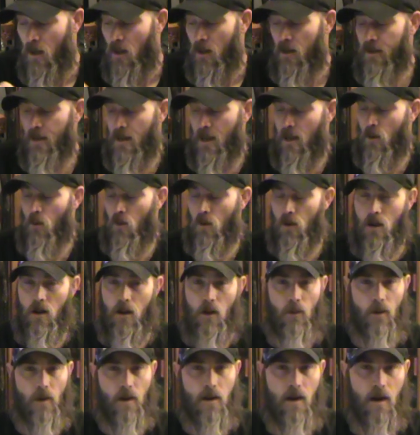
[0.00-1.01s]
Now,
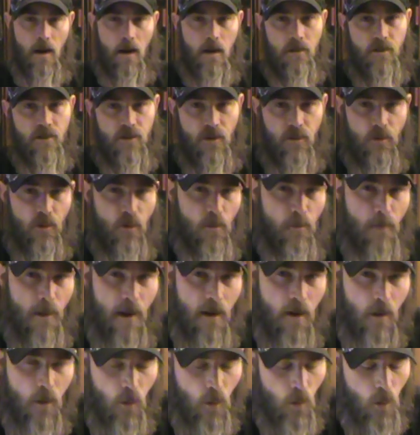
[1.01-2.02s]
all the cards are in
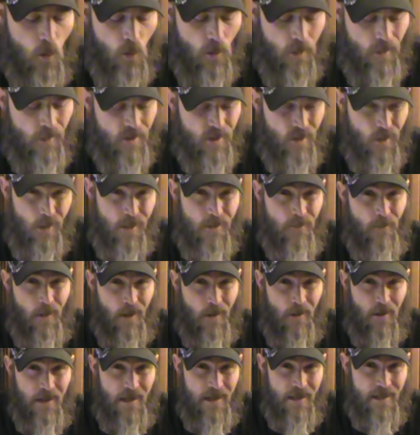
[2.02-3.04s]
numerical order, so it's
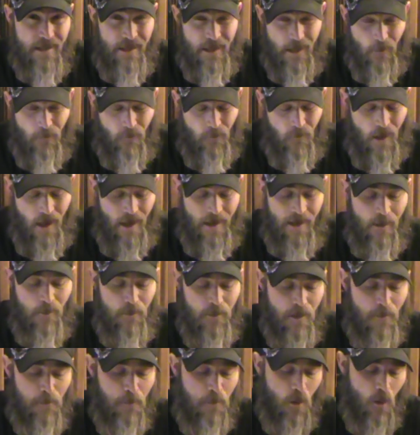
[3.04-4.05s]
very easy to find
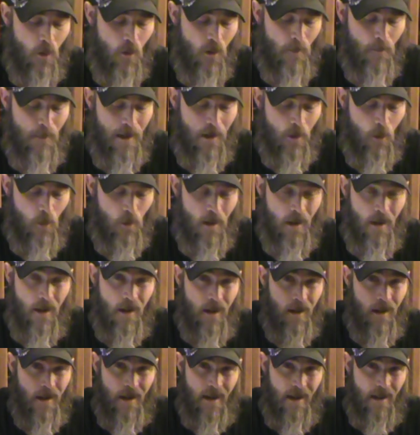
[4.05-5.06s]
them. You pull them out,
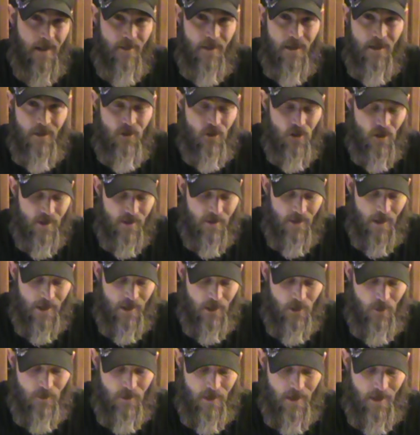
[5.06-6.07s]
and then just
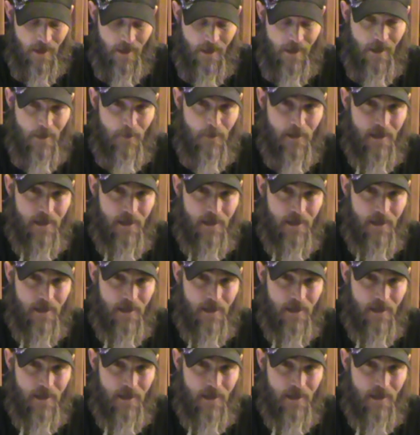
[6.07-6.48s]
like you did in the